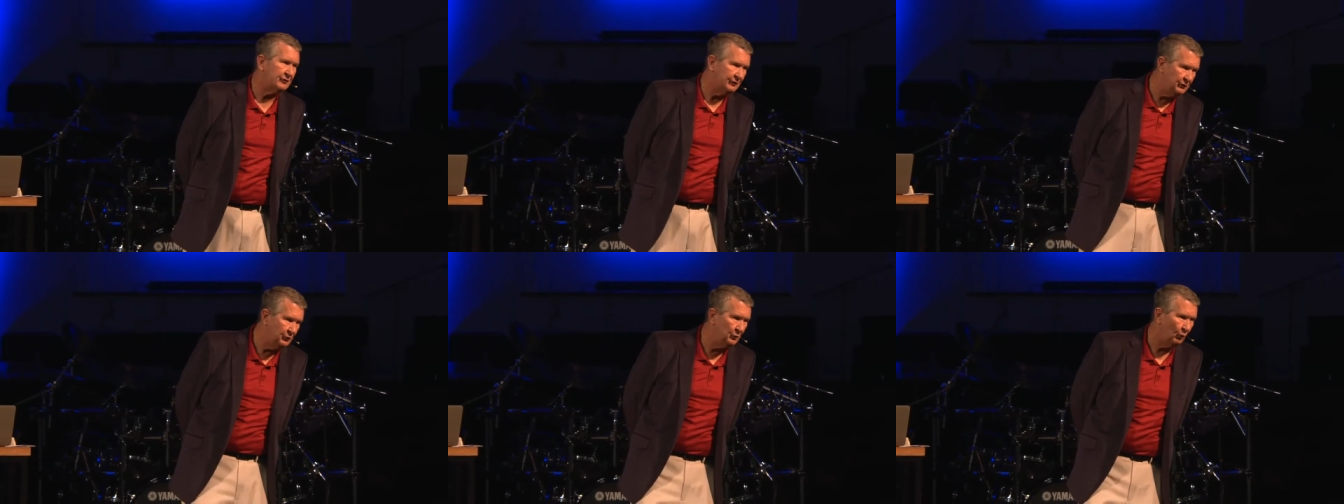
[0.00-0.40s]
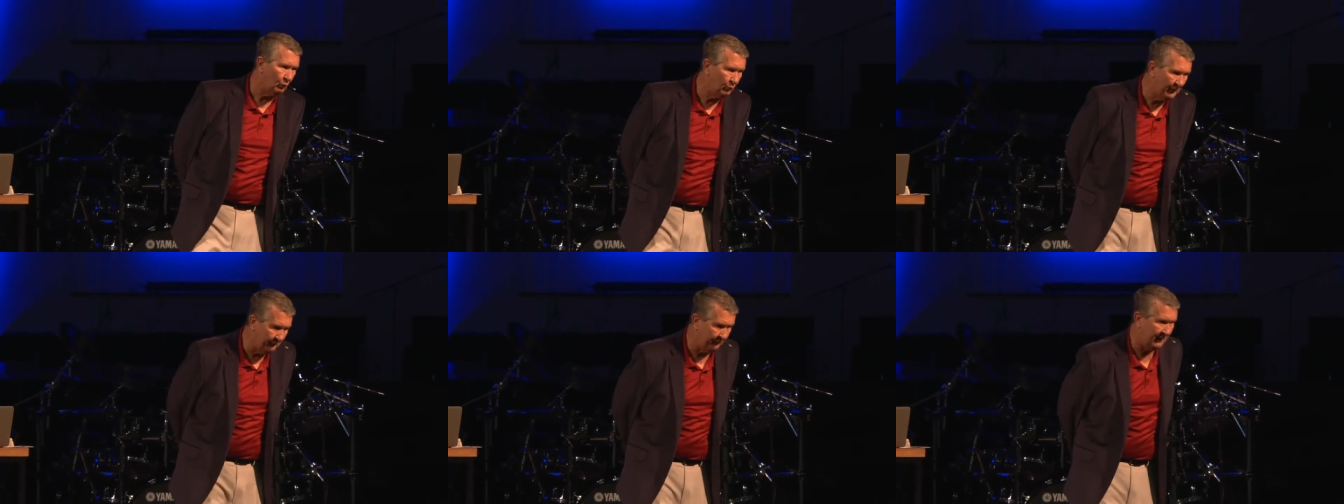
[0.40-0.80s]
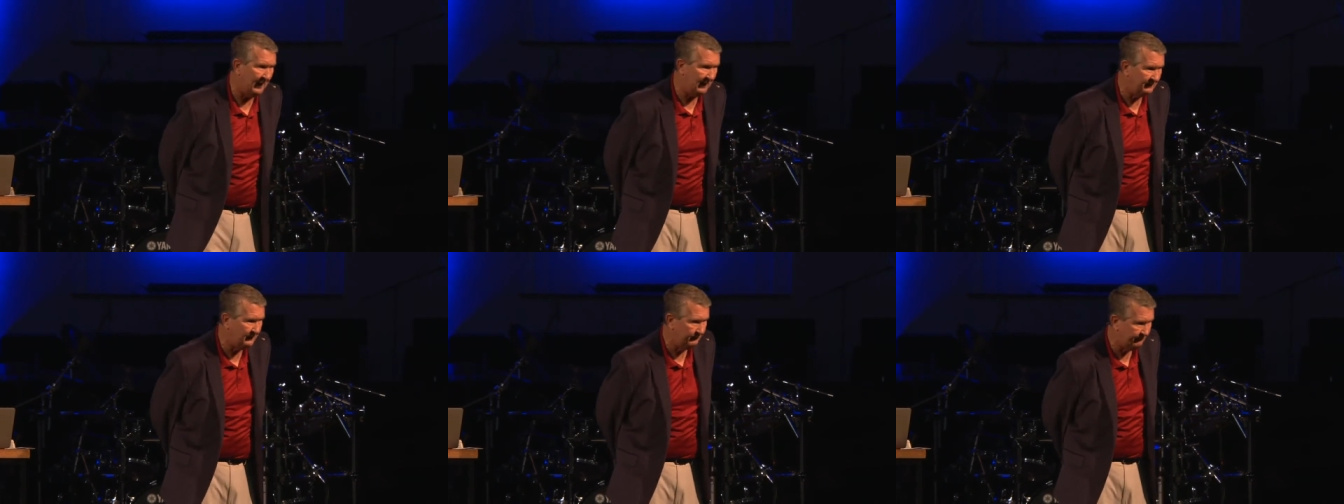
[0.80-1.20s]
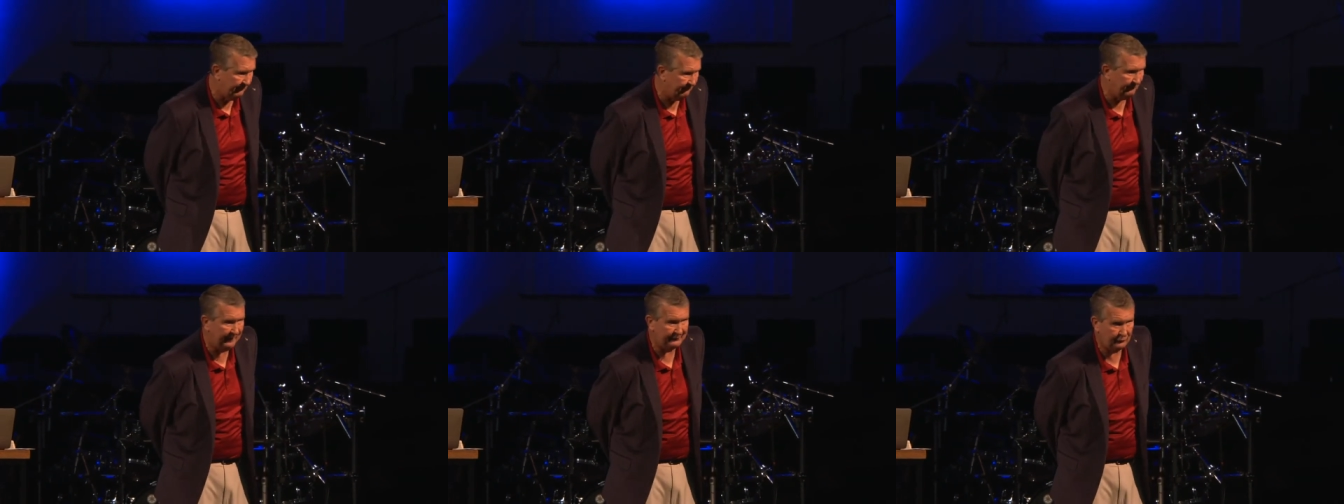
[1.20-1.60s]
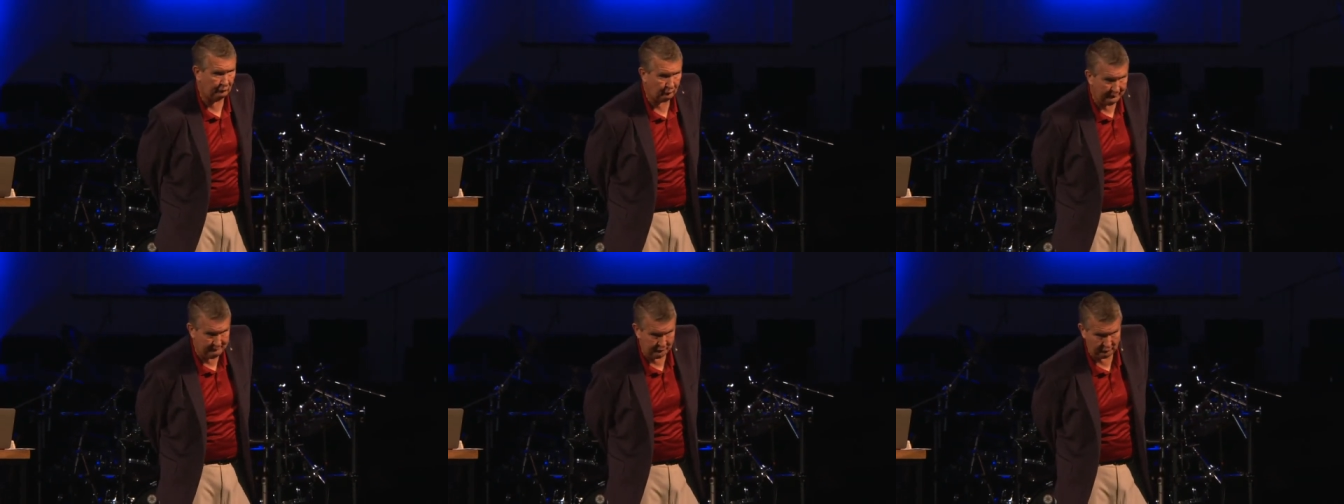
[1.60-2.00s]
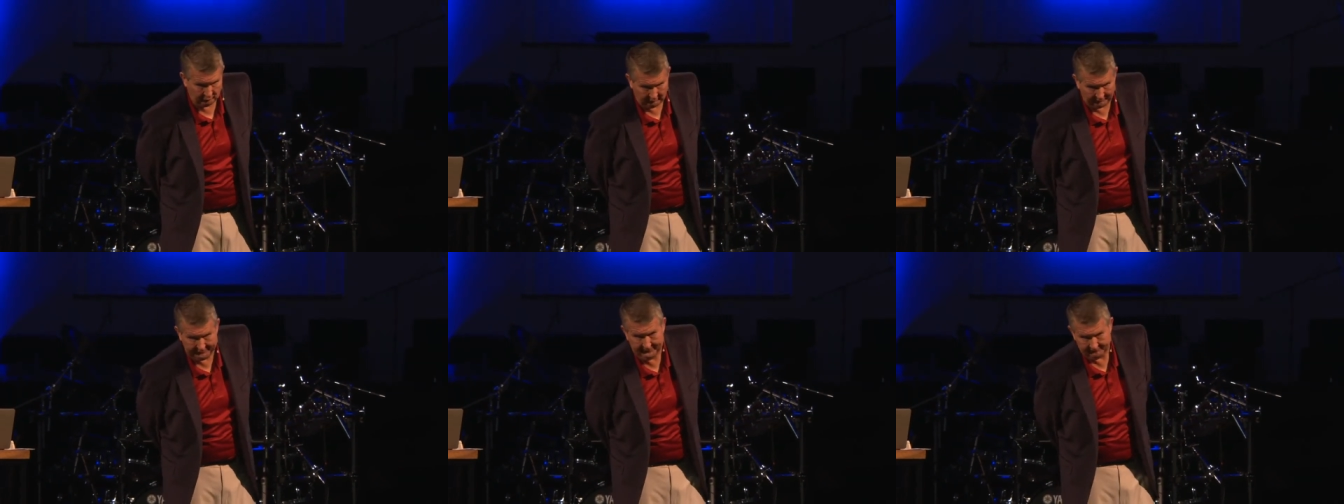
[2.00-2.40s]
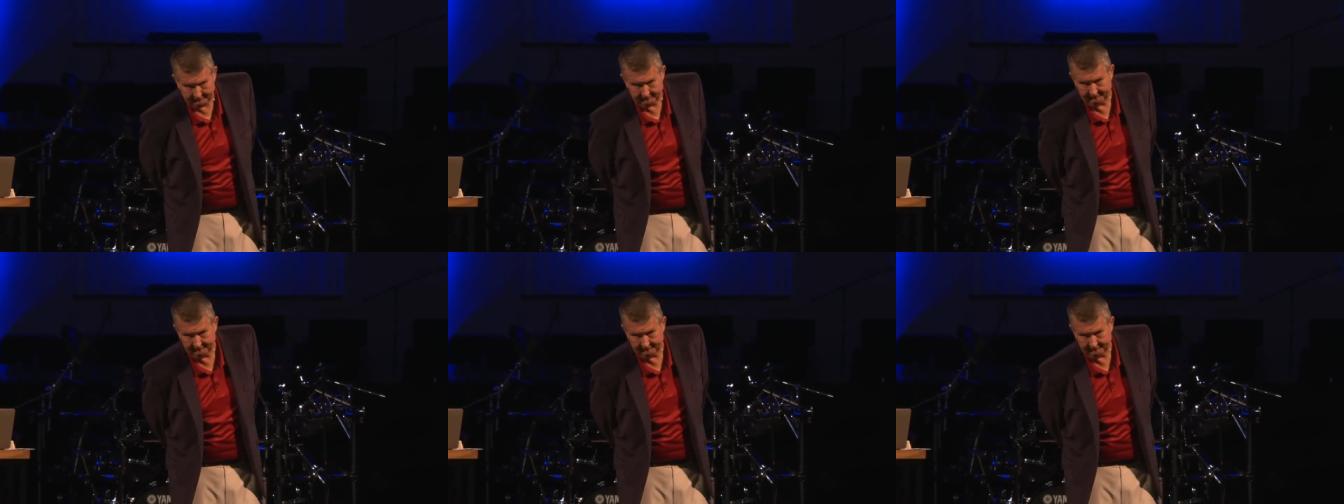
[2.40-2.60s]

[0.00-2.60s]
you will not defend that scripturally.